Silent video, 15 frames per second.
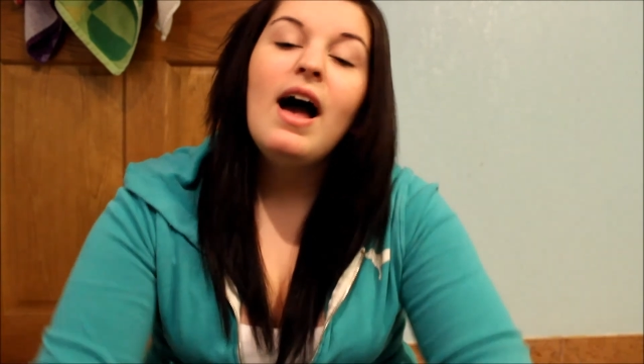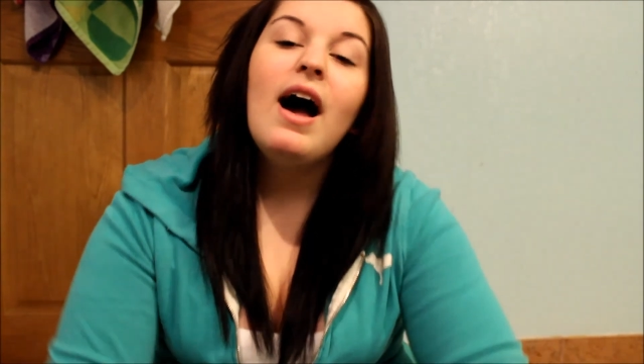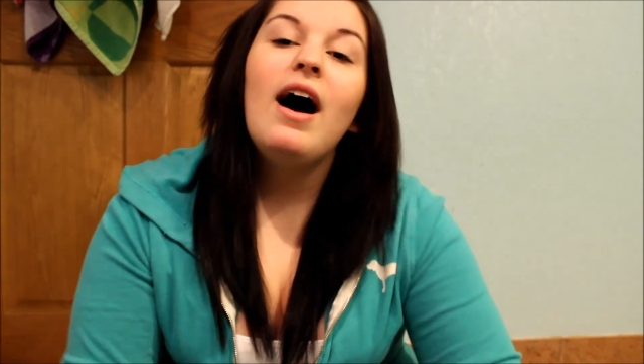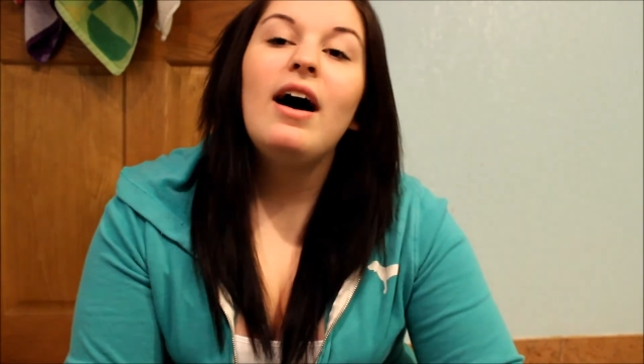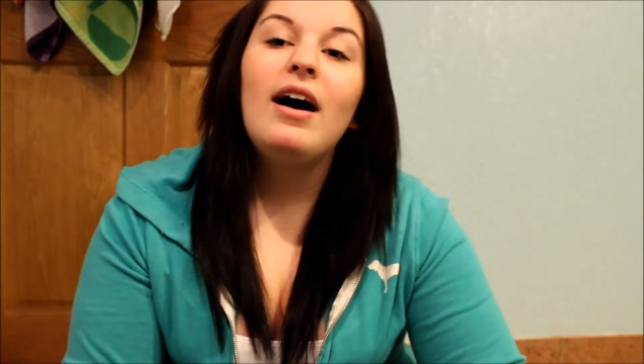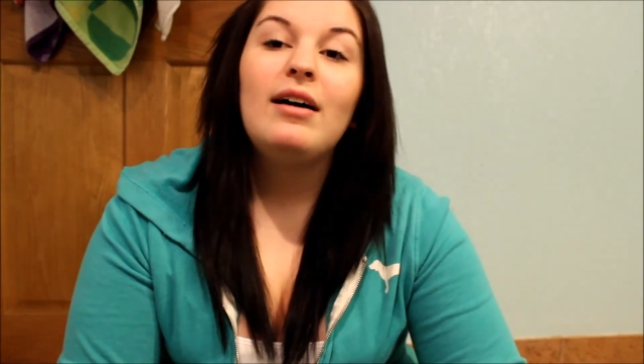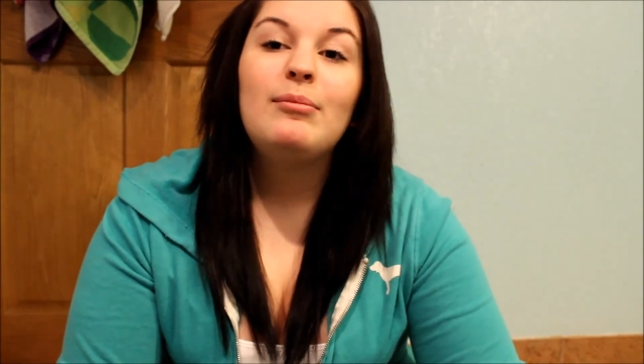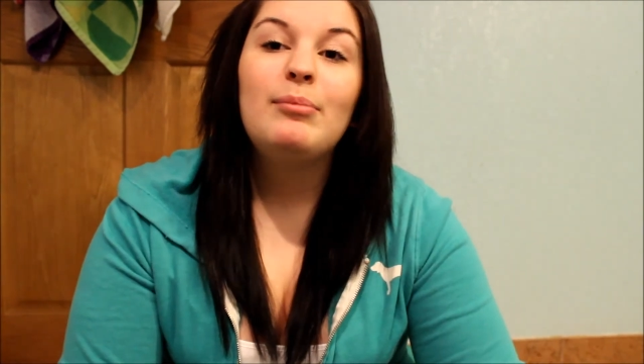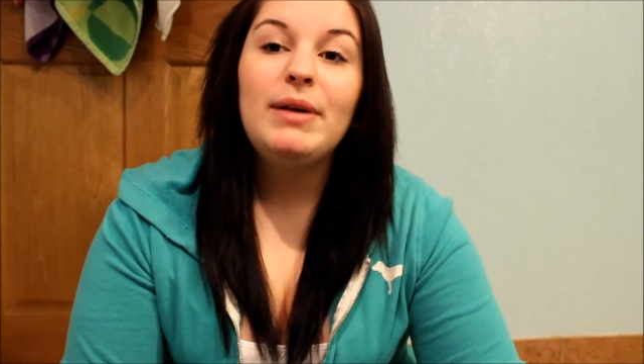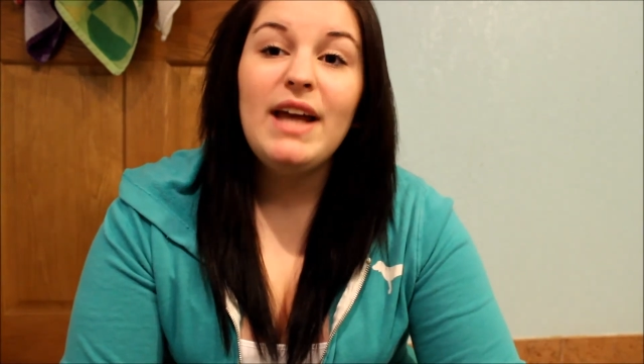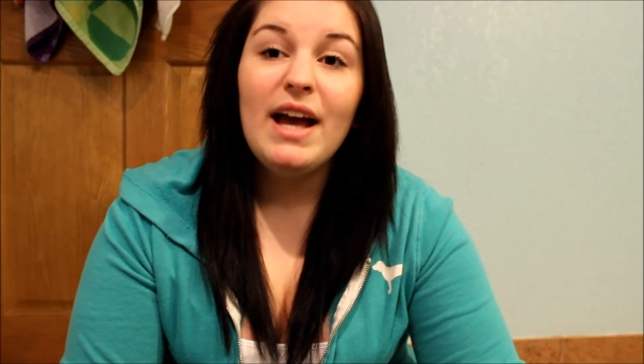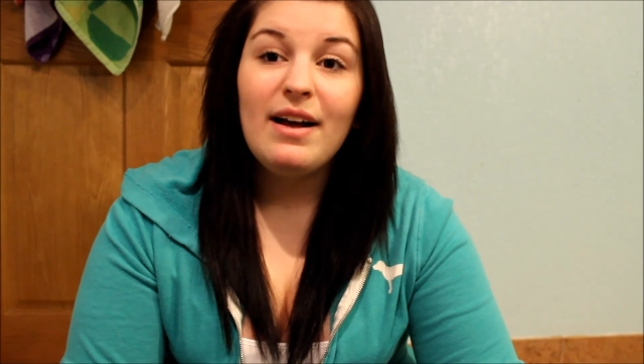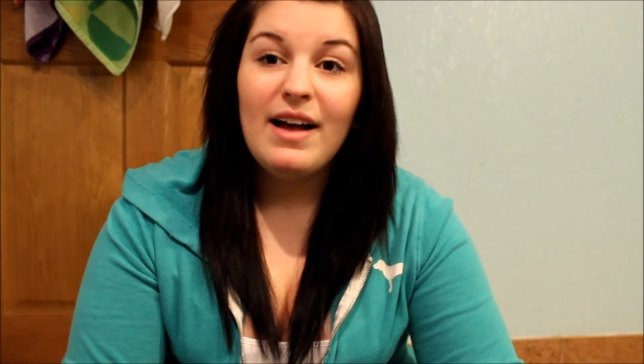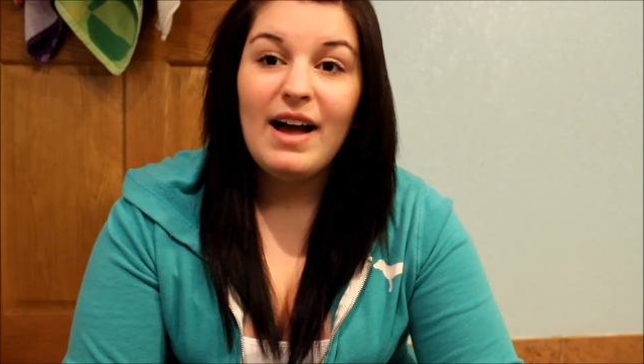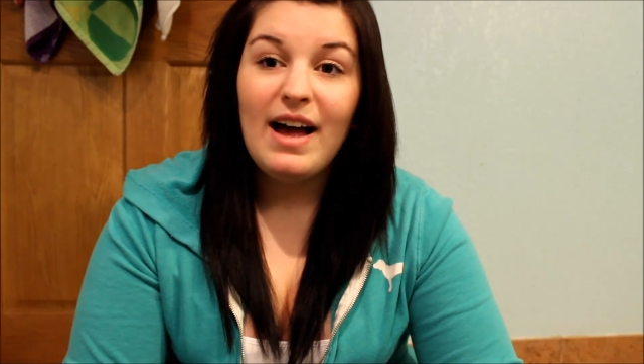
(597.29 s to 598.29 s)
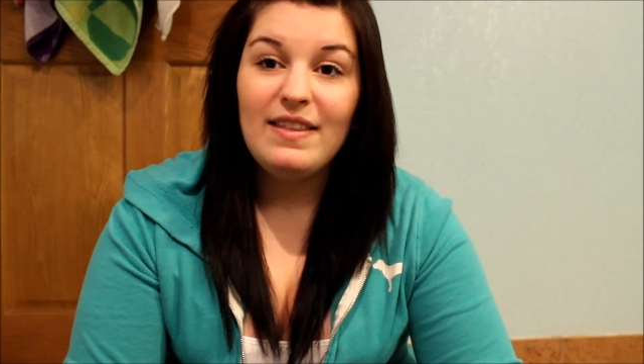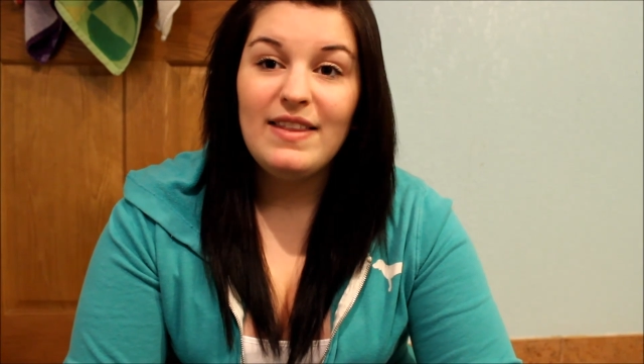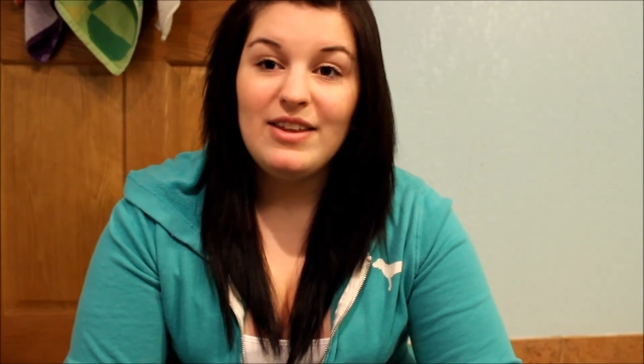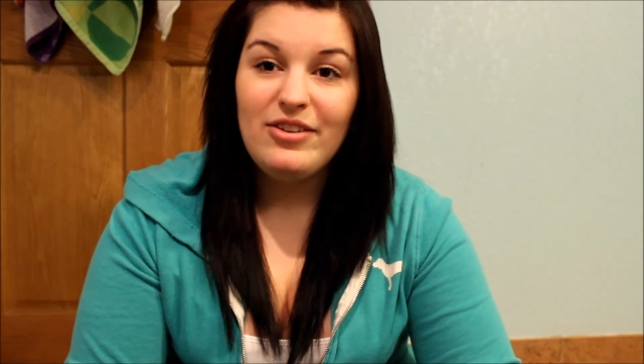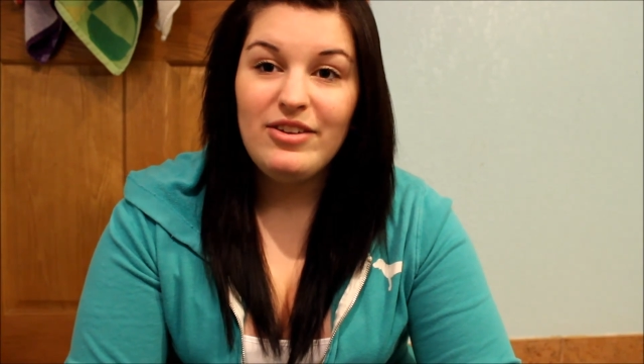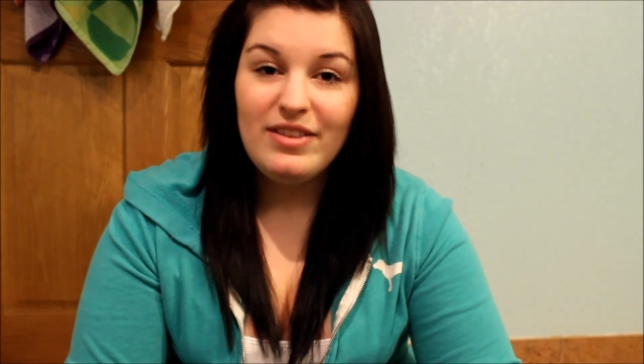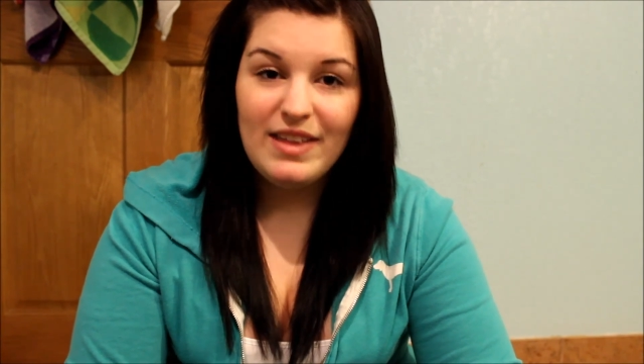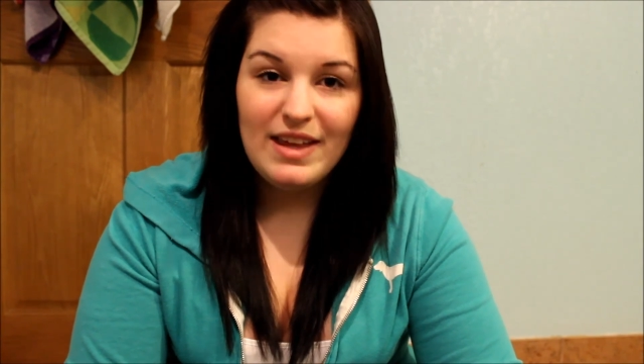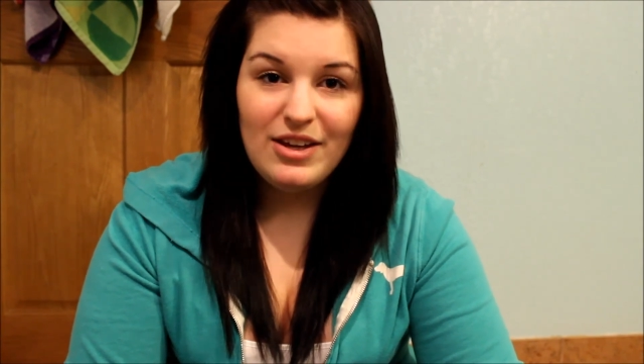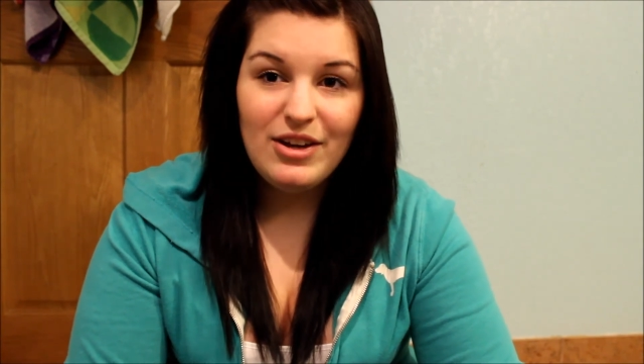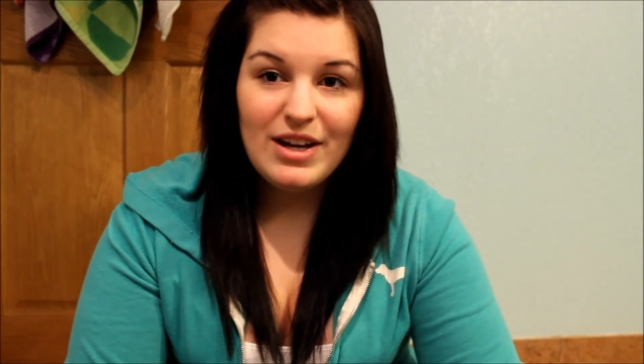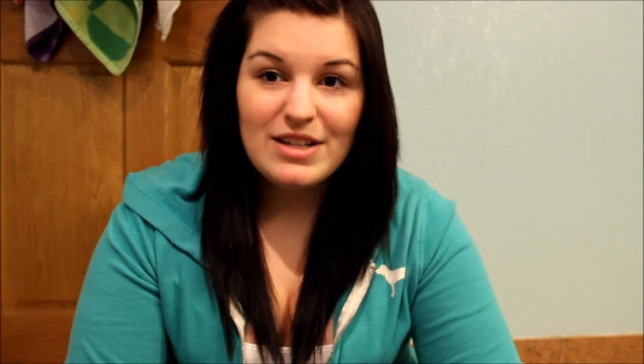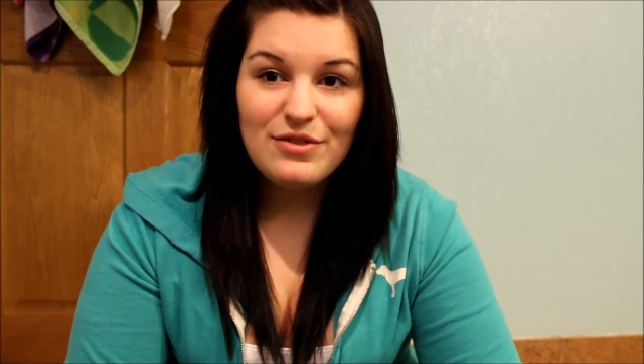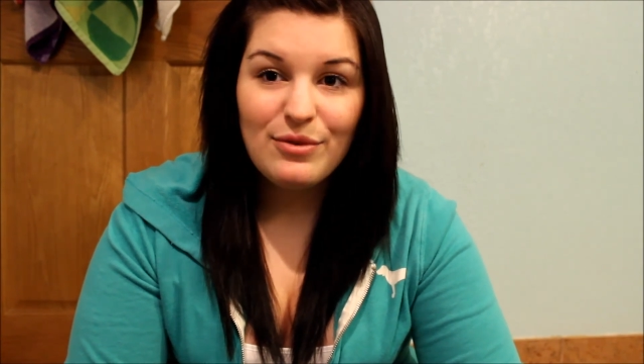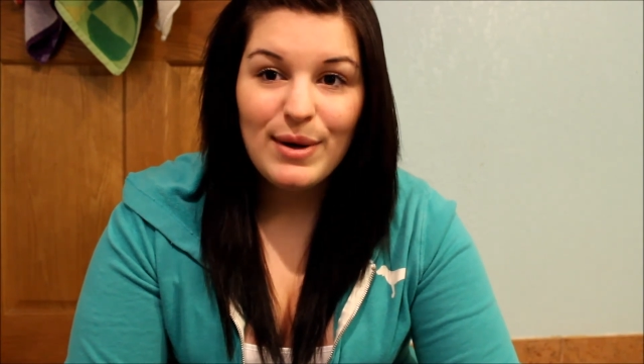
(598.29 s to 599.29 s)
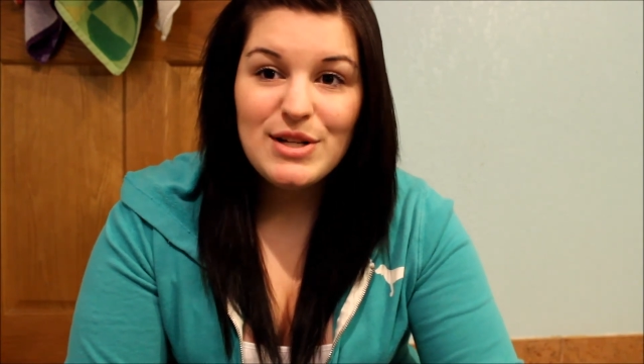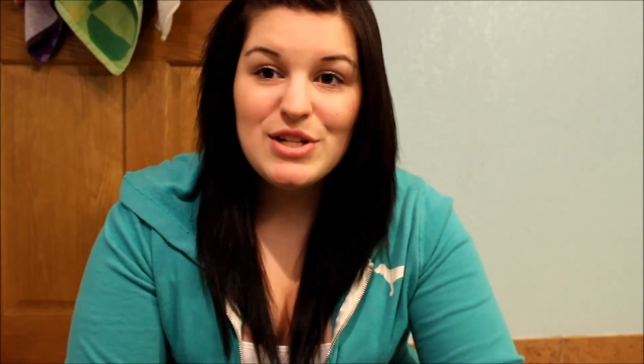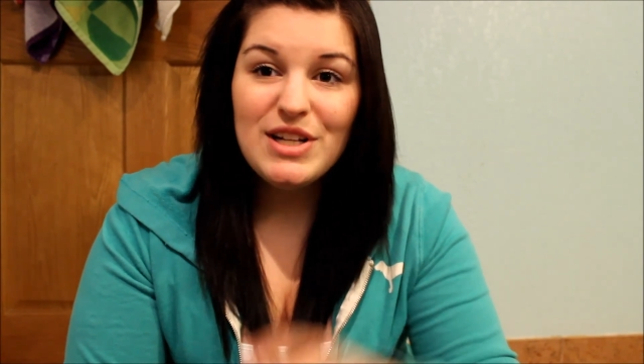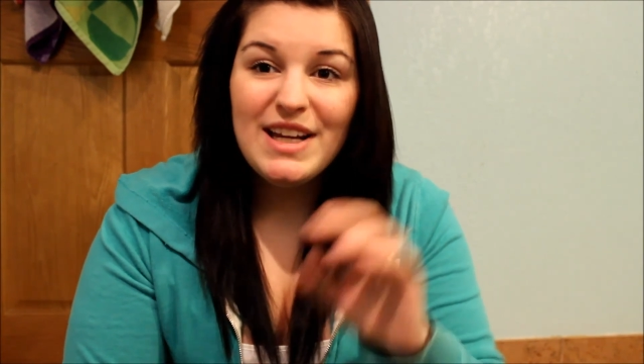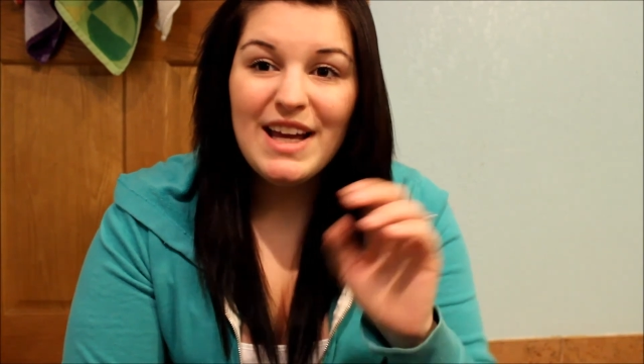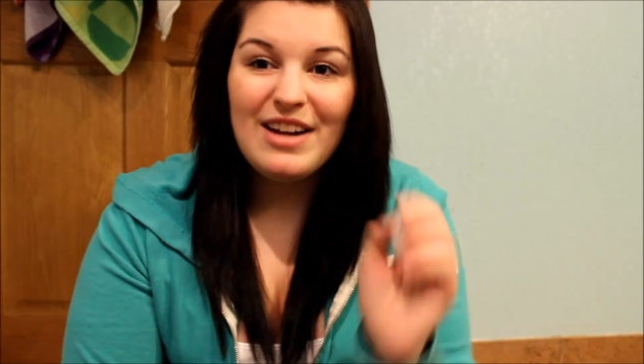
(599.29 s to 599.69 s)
But yeah, thank you guys for watching,